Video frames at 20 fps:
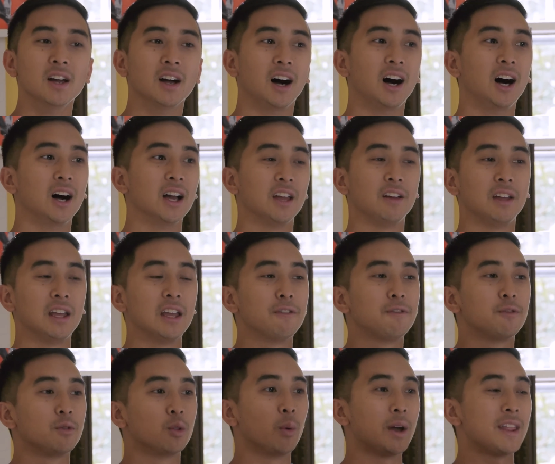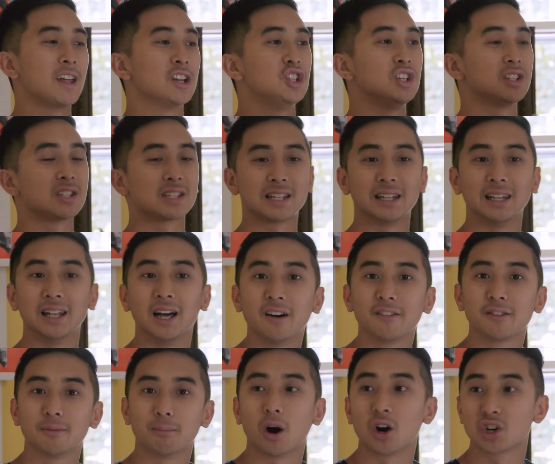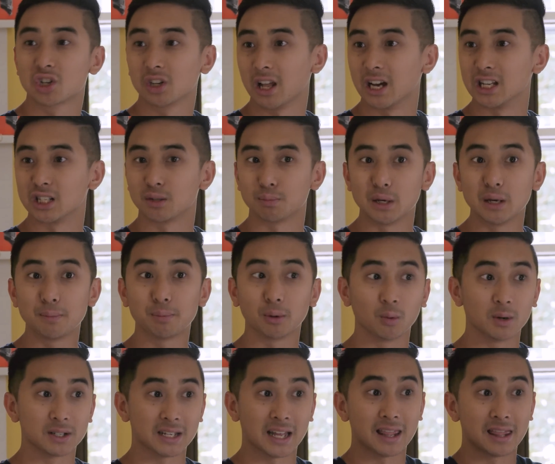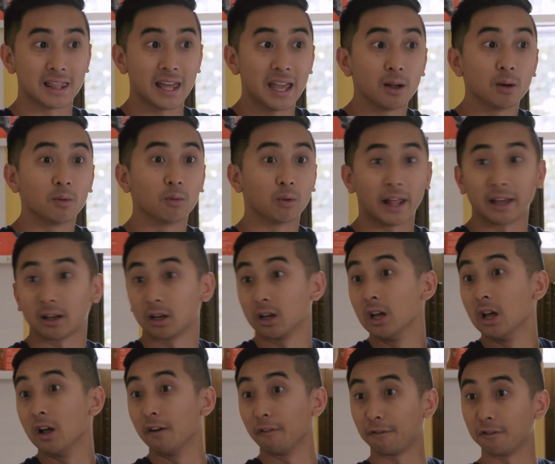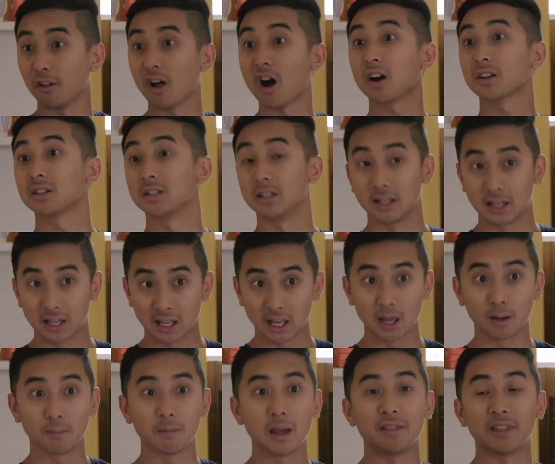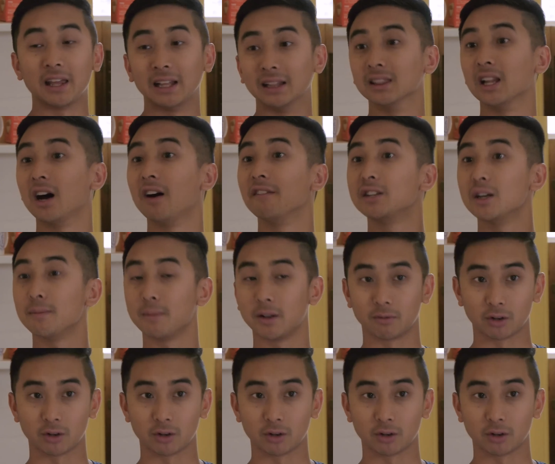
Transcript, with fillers: If the way that Jesus loved marginalized people was that they like flocked to him and they loved him in